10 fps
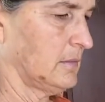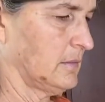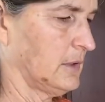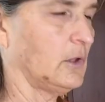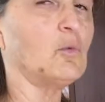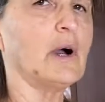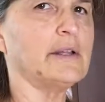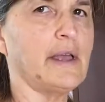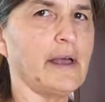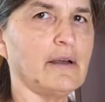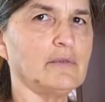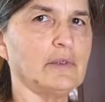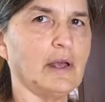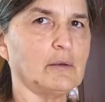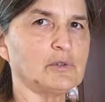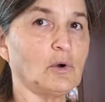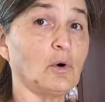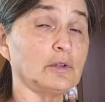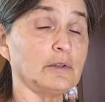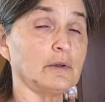You want to help to
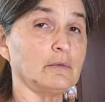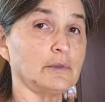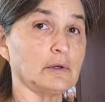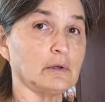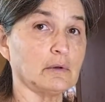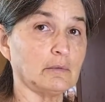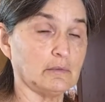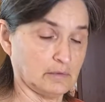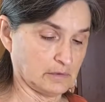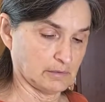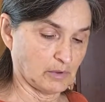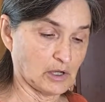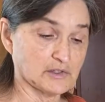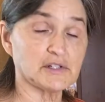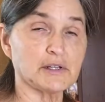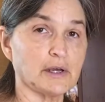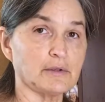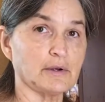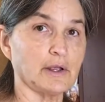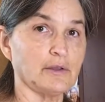hold the balls
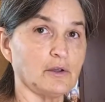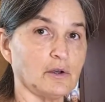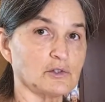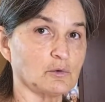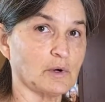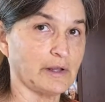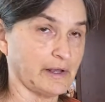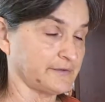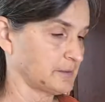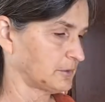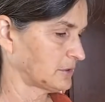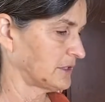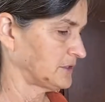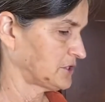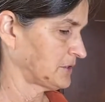together, and you also want to have some crunch.